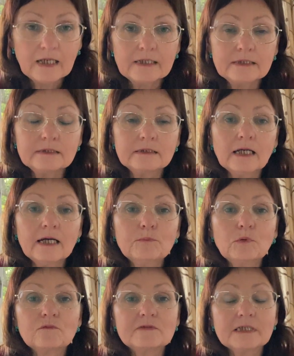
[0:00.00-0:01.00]
And type
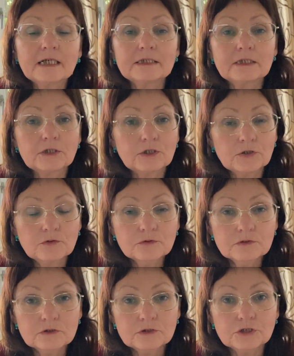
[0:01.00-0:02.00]
of psychic
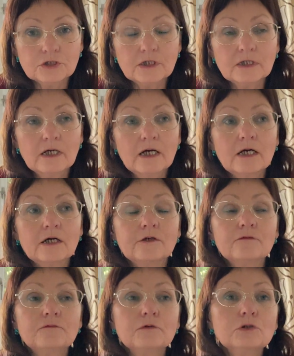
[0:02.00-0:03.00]
energy
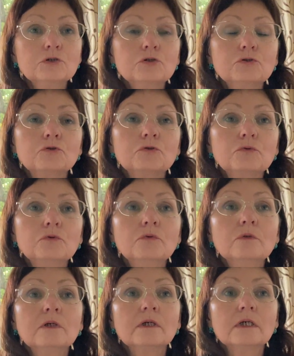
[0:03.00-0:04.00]
refers
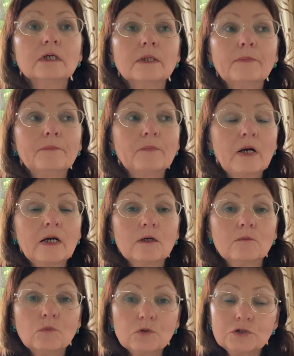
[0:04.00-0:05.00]
to
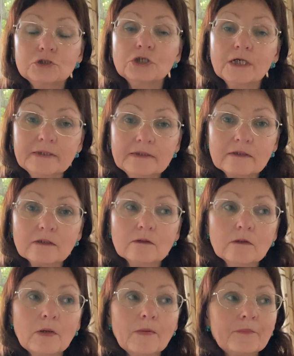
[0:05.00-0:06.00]
more
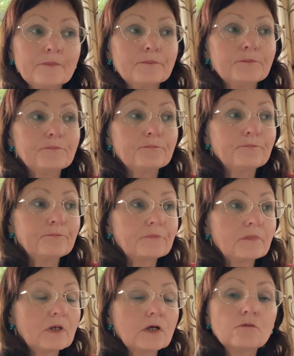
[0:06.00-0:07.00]
general
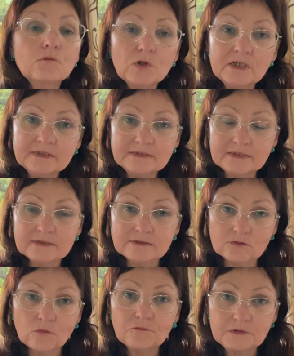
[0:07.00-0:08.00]
qualities
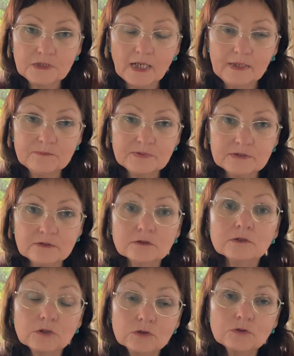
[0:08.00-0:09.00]
of types,
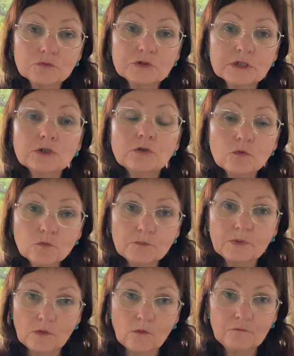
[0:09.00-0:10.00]
to the group
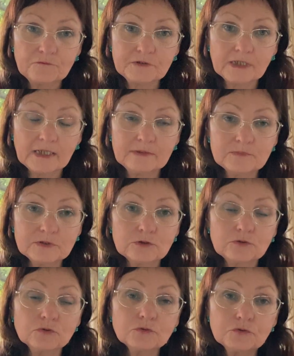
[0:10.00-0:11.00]
of types,
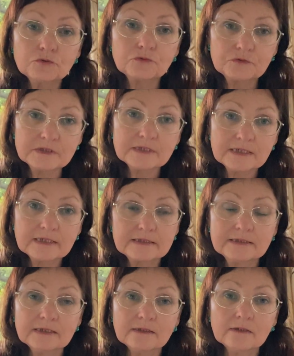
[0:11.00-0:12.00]
not to
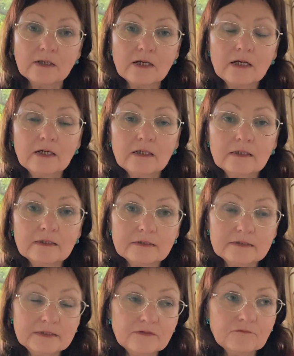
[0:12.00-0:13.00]
16
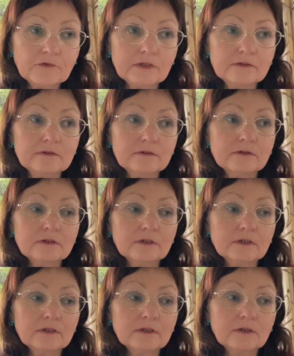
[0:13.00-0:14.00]
different
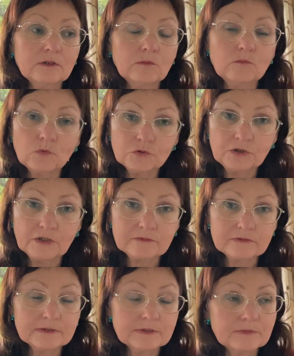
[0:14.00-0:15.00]

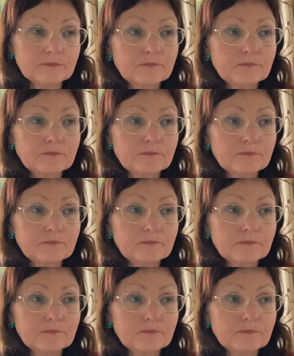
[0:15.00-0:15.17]
models.